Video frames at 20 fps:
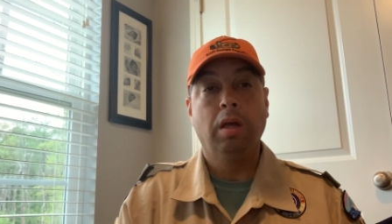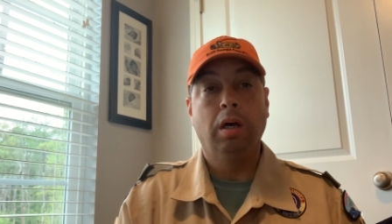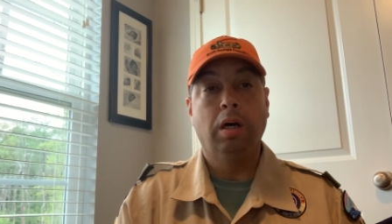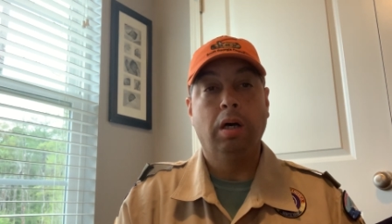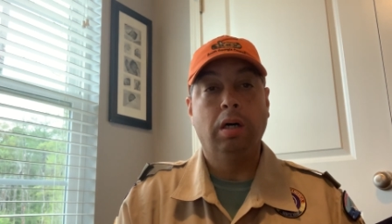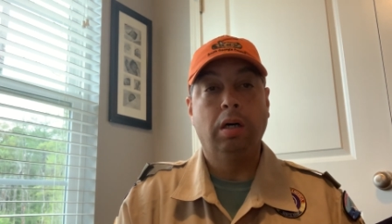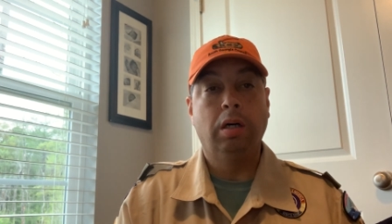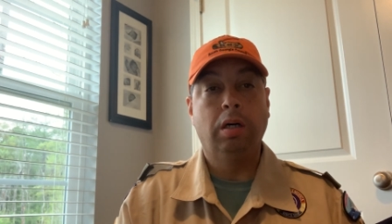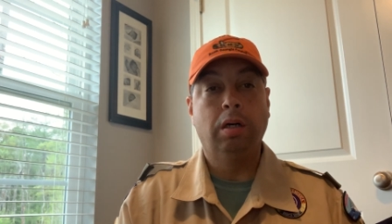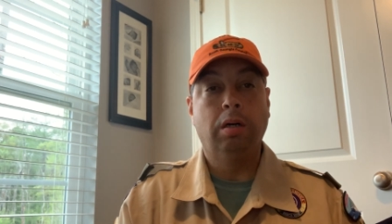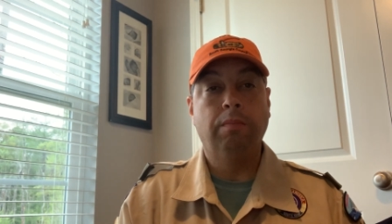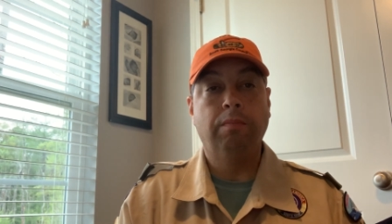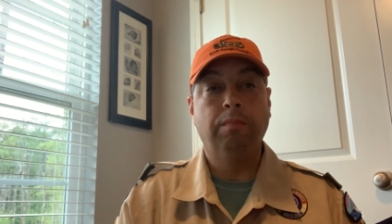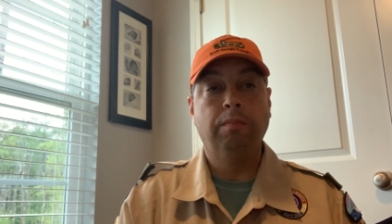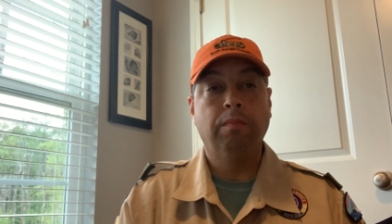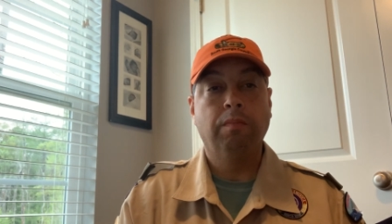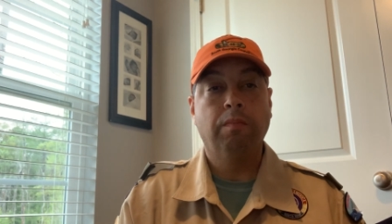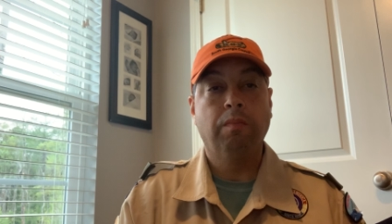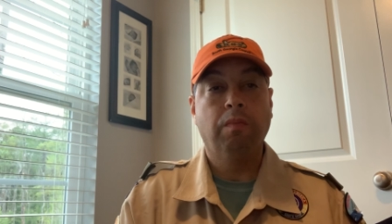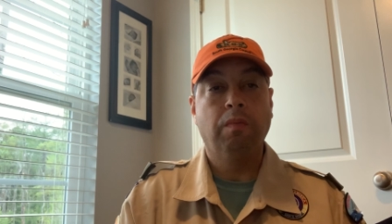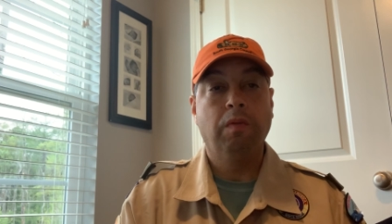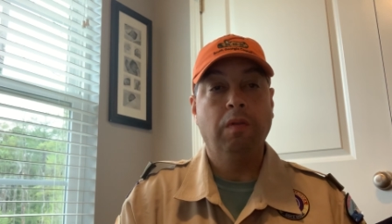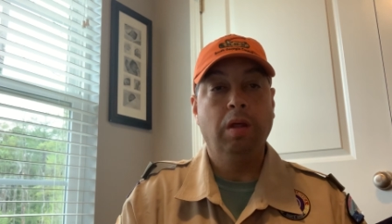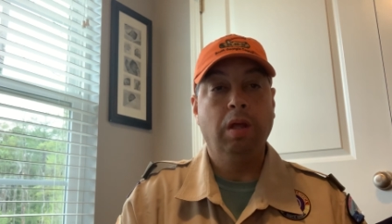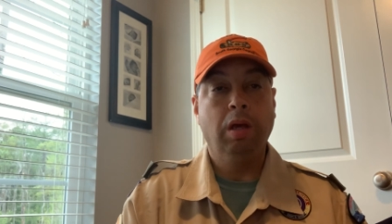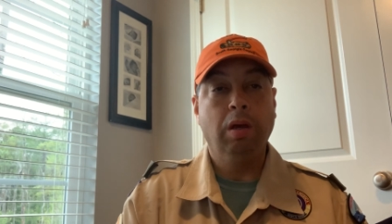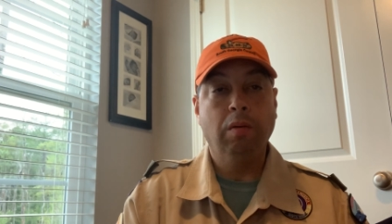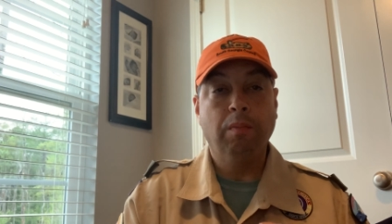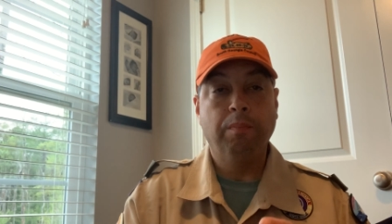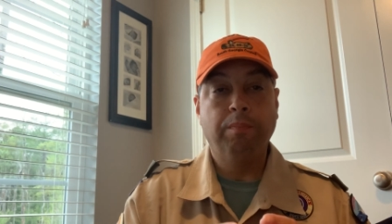when
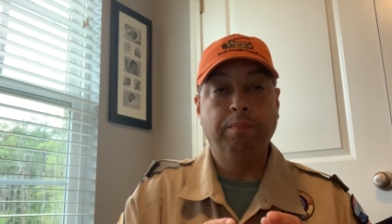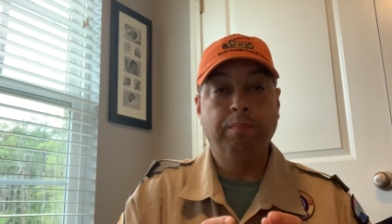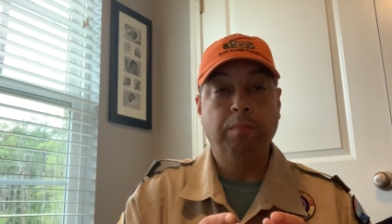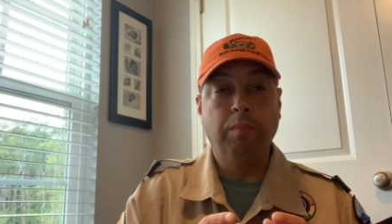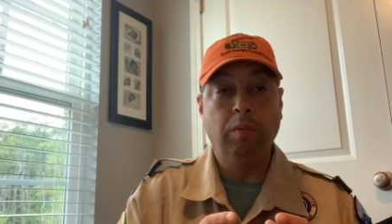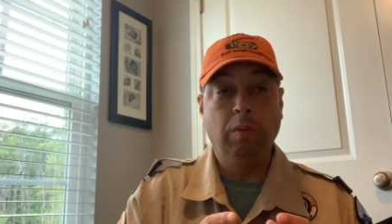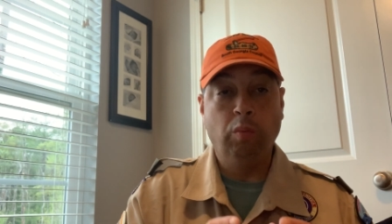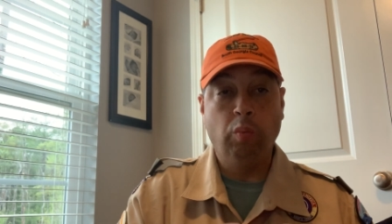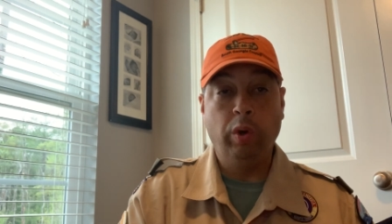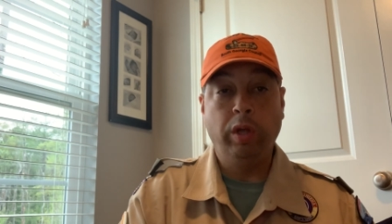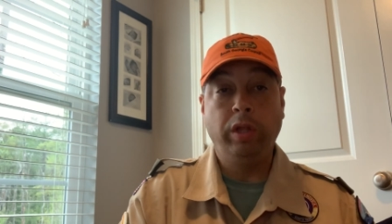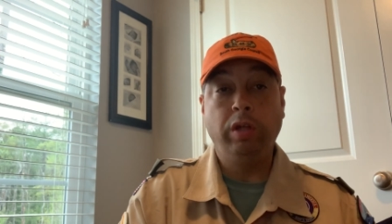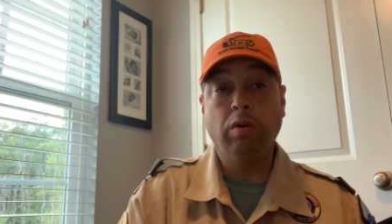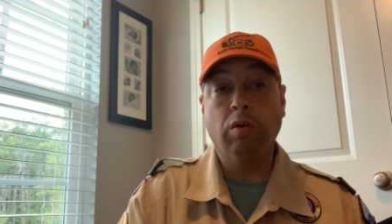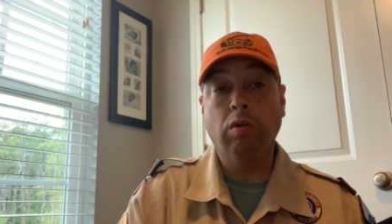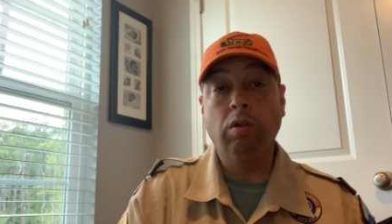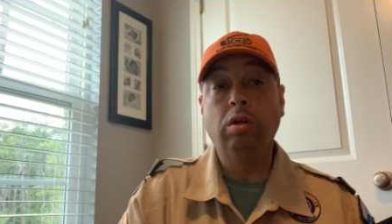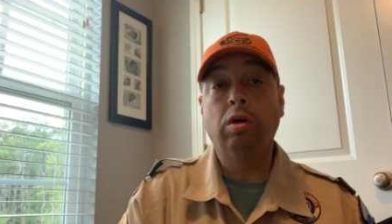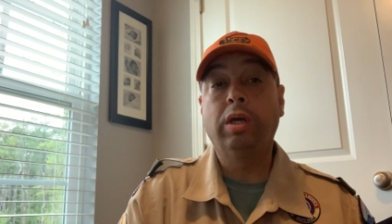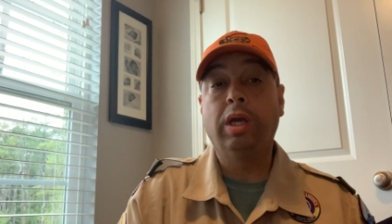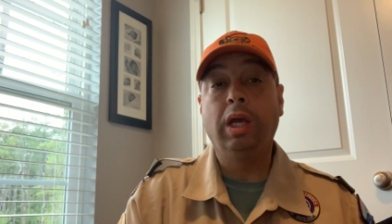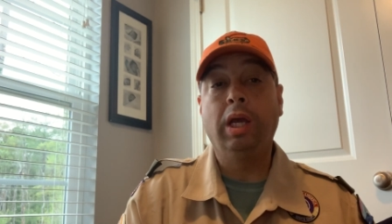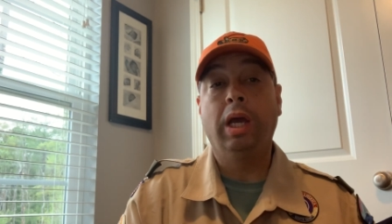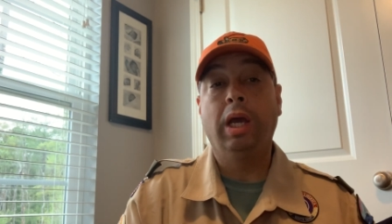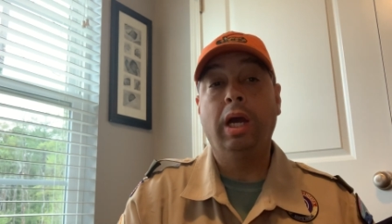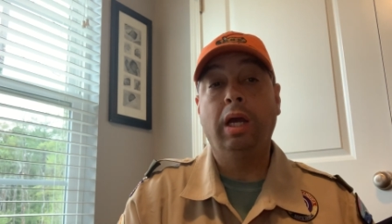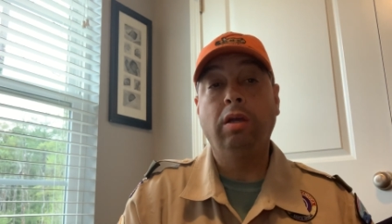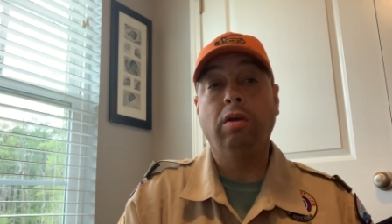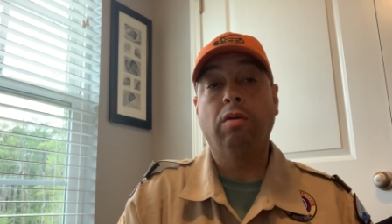you're looking at